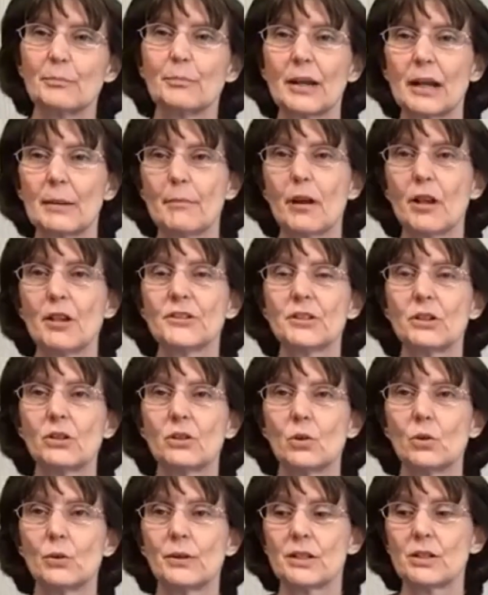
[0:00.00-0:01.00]
but I'm also
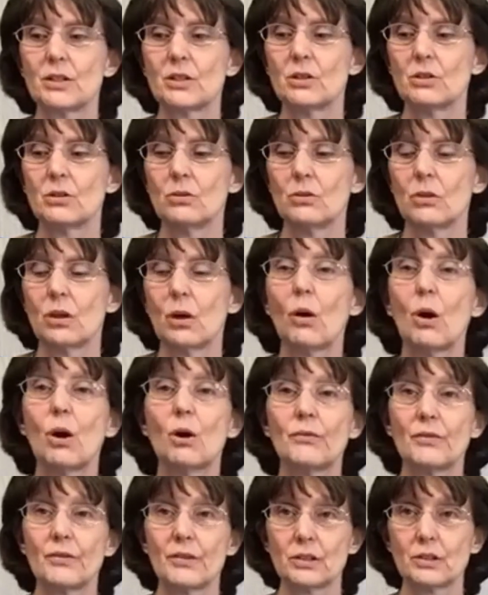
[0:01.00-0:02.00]
going to go
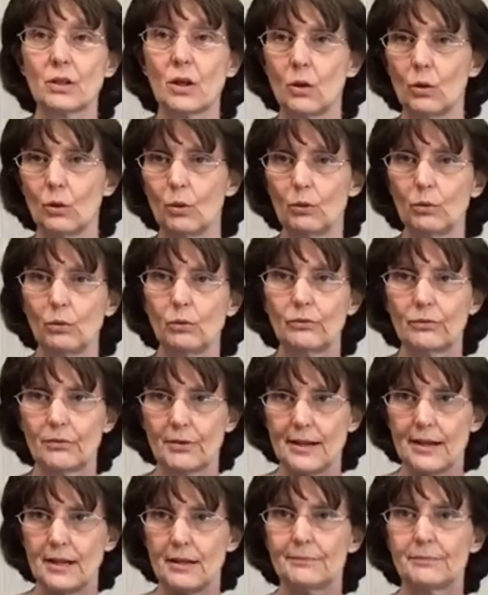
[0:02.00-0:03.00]
over this whole
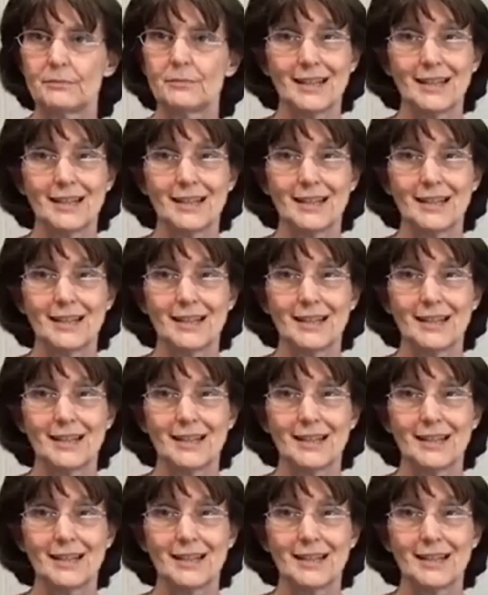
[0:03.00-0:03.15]
frame.